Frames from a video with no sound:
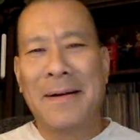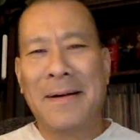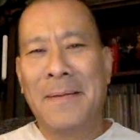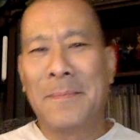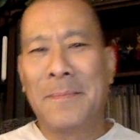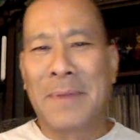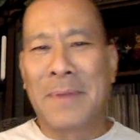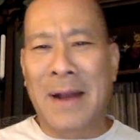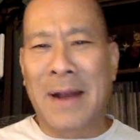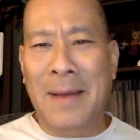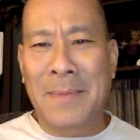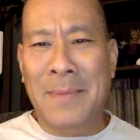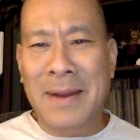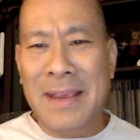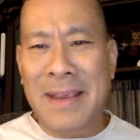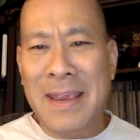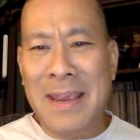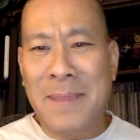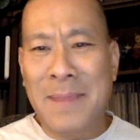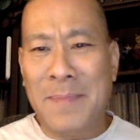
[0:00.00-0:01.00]
but I'm going to
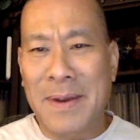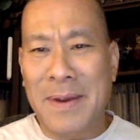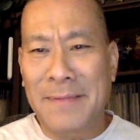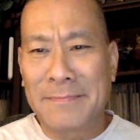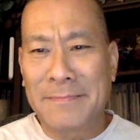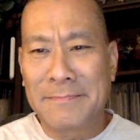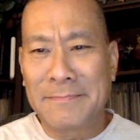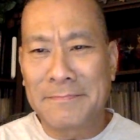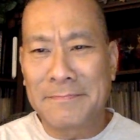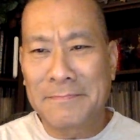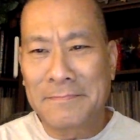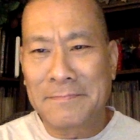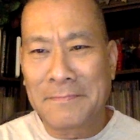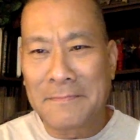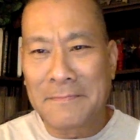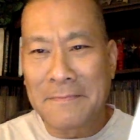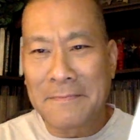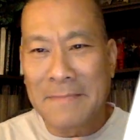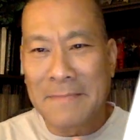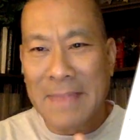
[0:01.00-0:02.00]
keep it.
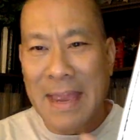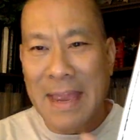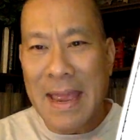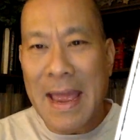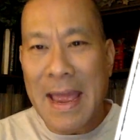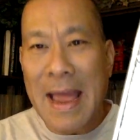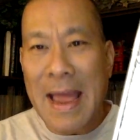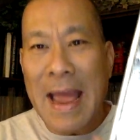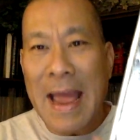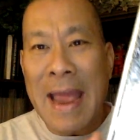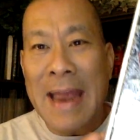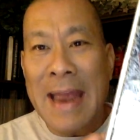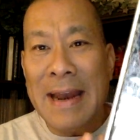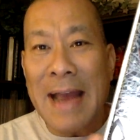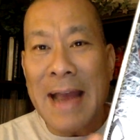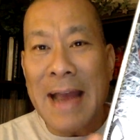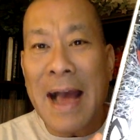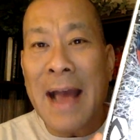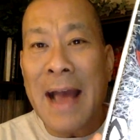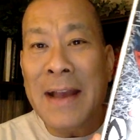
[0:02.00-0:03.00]
And
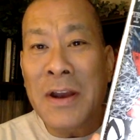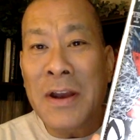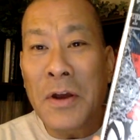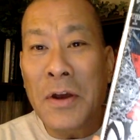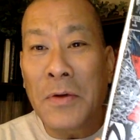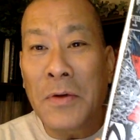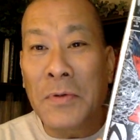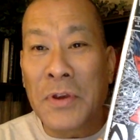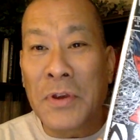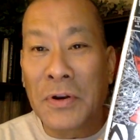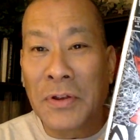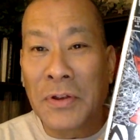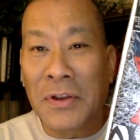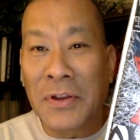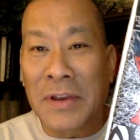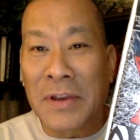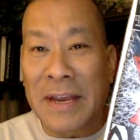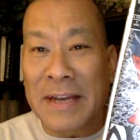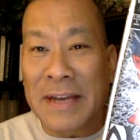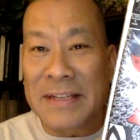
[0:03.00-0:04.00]
I know you're
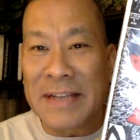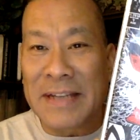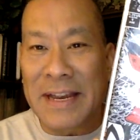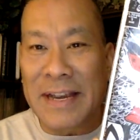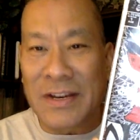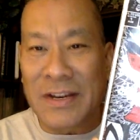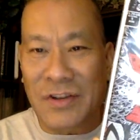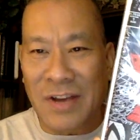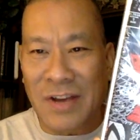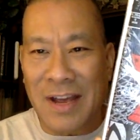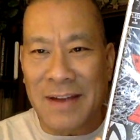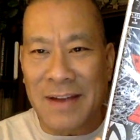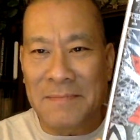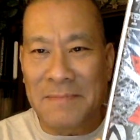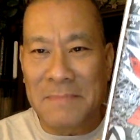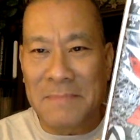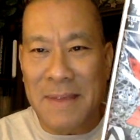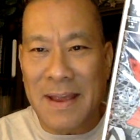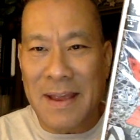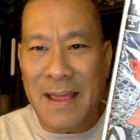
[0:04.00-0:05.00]
looking saying, John,
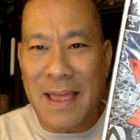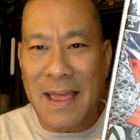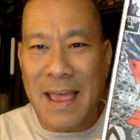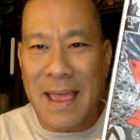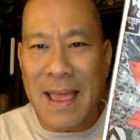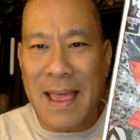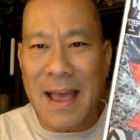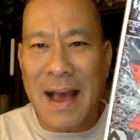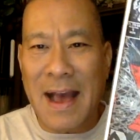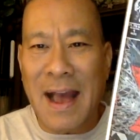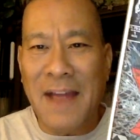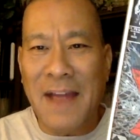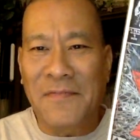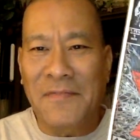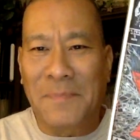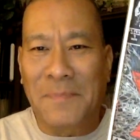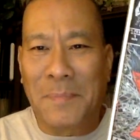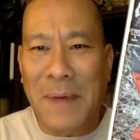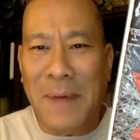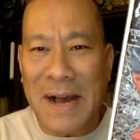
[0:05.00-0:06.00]
I have
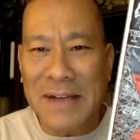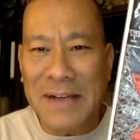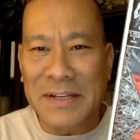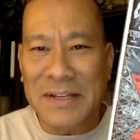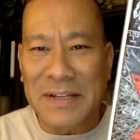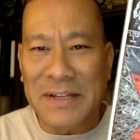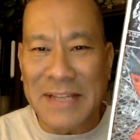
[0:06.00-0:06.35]
boxes of